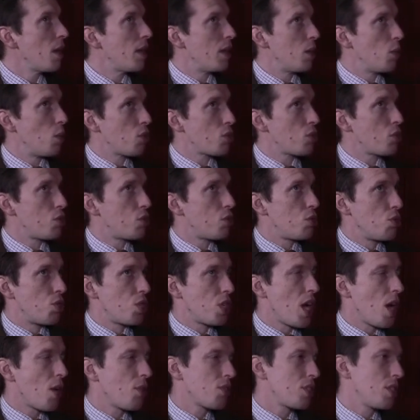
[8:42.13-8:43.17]
It wasn't too
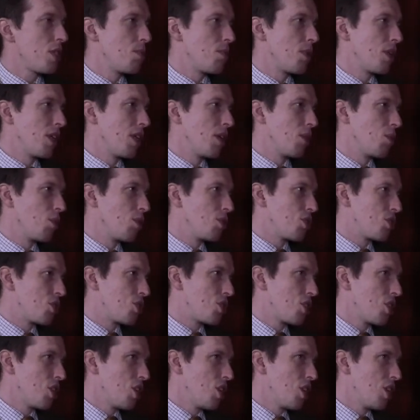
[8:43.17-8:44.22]
shouty, but it
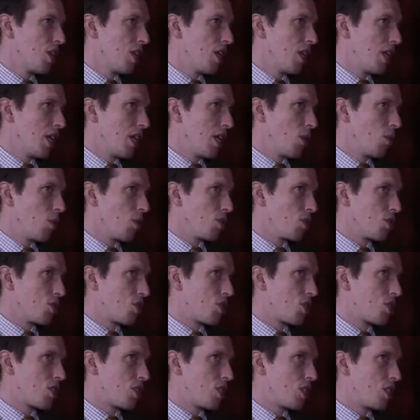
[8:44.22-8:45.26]
was it was
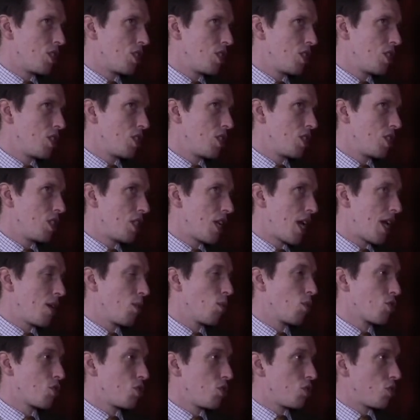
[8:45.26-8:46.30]

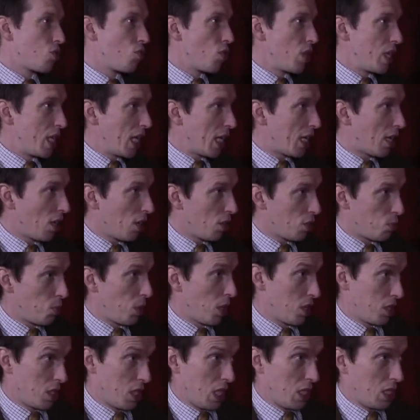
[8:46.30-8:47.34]
and it wasn't ridiculous
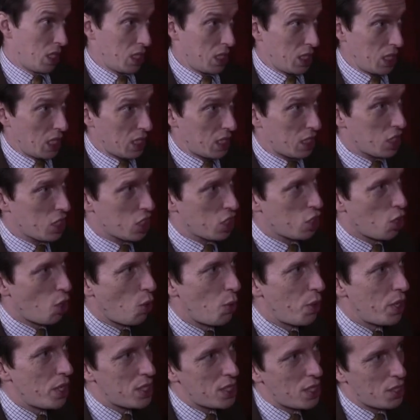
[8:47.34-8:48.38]
because it's it's
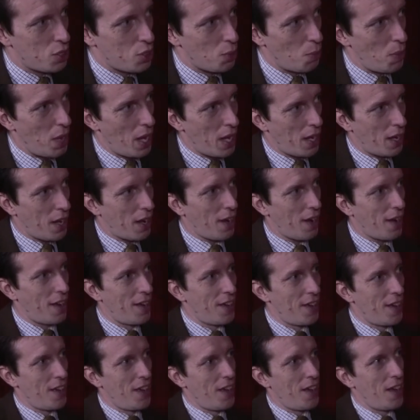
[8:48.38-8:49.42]
so easy to make
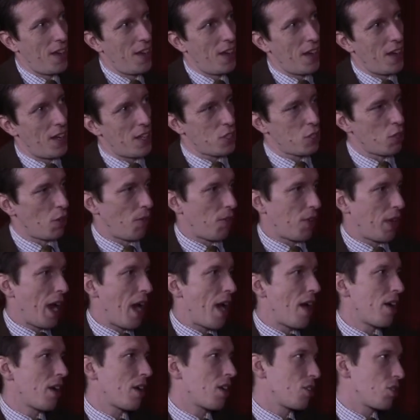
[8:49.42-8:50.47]
a sort of
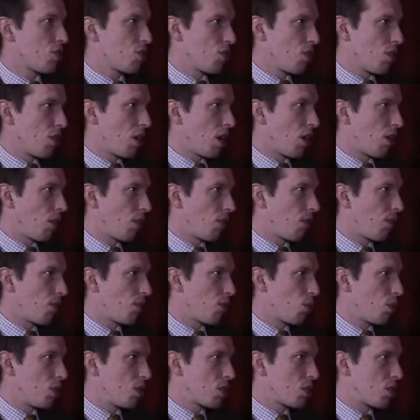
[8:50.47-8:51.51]
caricature out of mm.